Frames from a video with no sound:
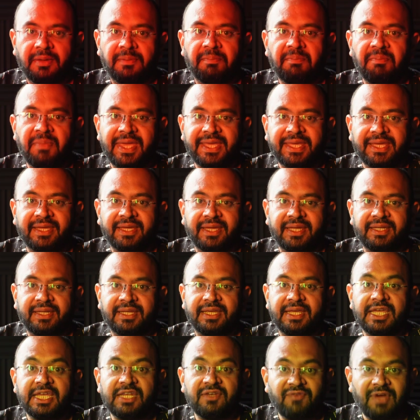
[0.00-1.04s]
making it an
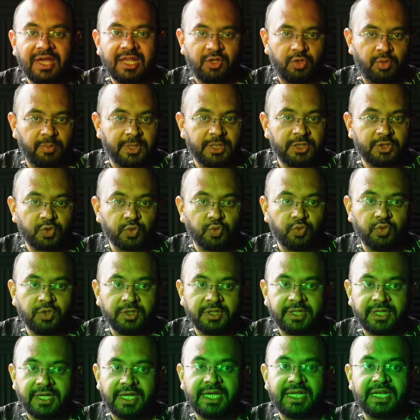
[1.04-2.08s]
invaluable tool
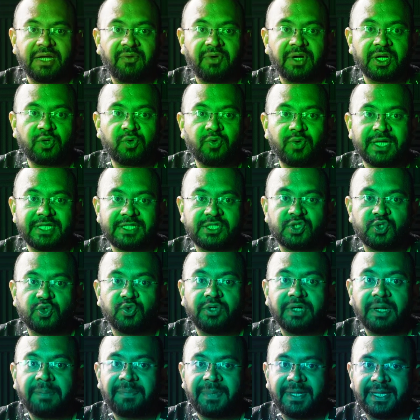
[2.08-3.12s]
in our quest to
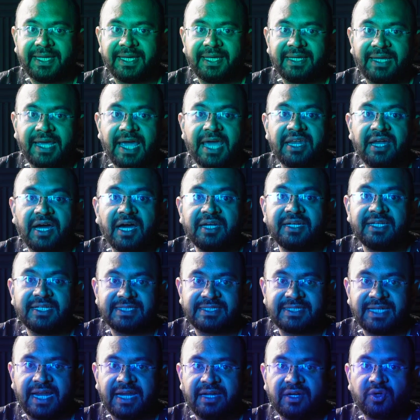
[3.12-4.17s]
replicate and
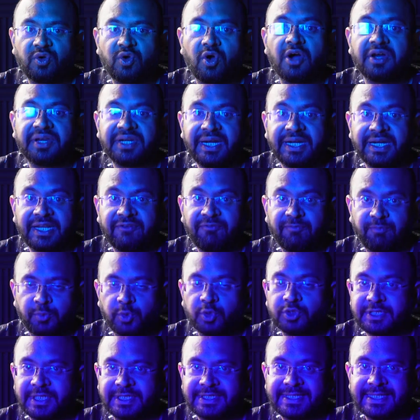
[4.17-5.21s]
understand cognitive
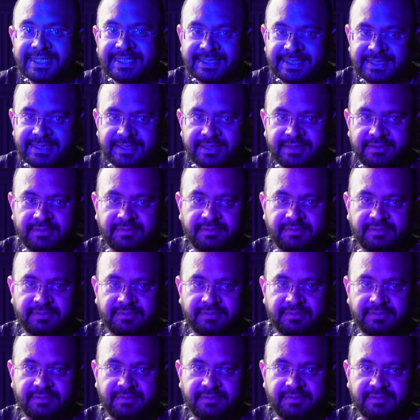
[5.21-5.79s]
processes.